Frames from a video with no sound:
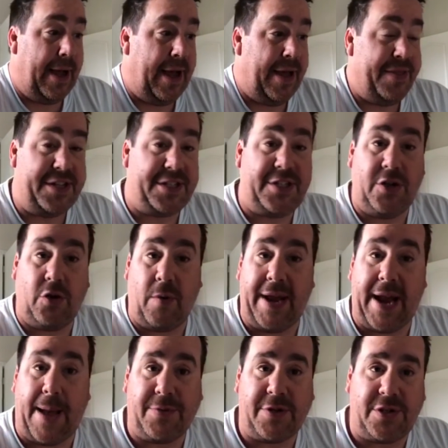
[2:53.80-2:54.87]
Uh, this is a
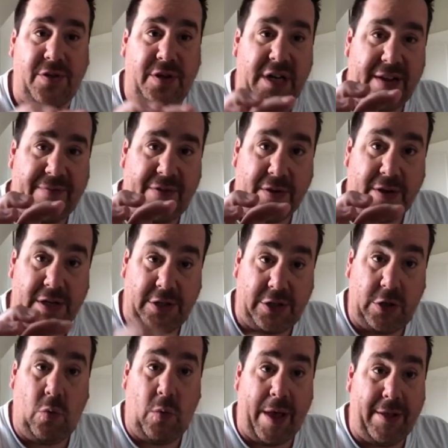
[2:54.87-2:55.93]
great opportunity. If you can
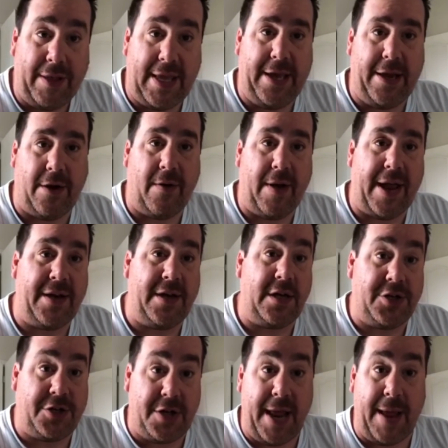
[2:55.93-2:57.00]
do well here
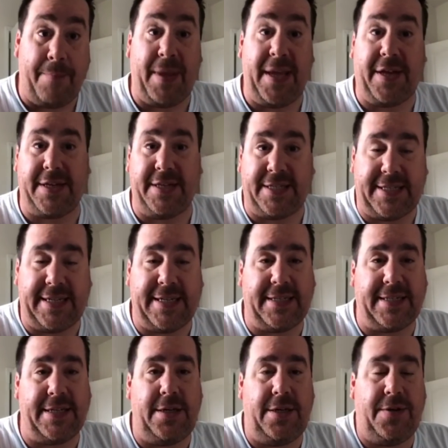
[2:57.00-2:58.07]
and be
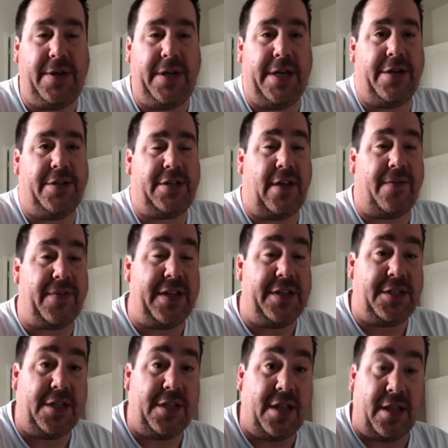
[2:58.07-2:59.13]
consistent, you can get yourself
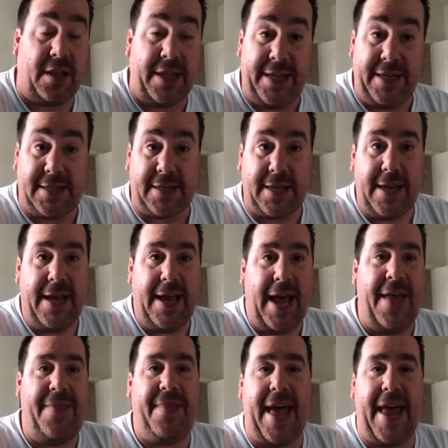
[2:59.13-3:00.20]
into the elite,
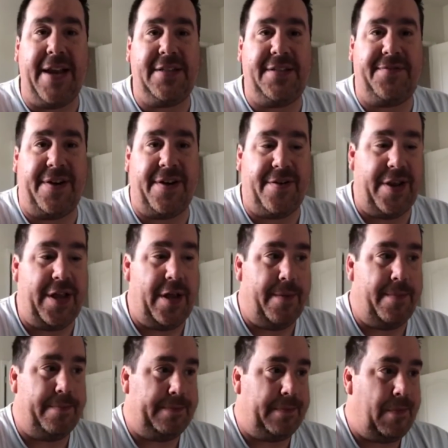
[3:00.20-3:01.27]
and that is very,
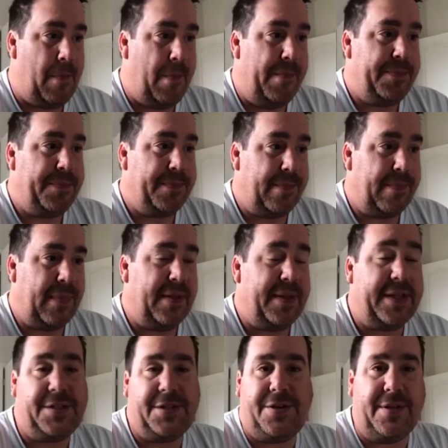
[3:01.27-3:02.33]

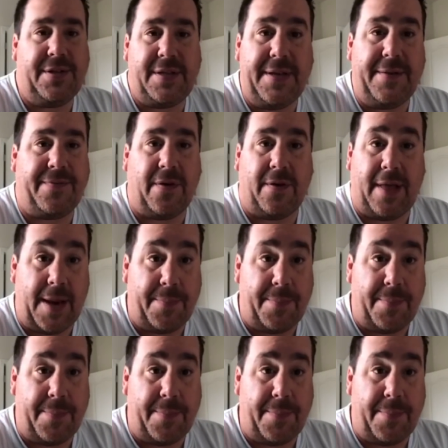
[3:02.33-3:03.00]
that's a good thing for a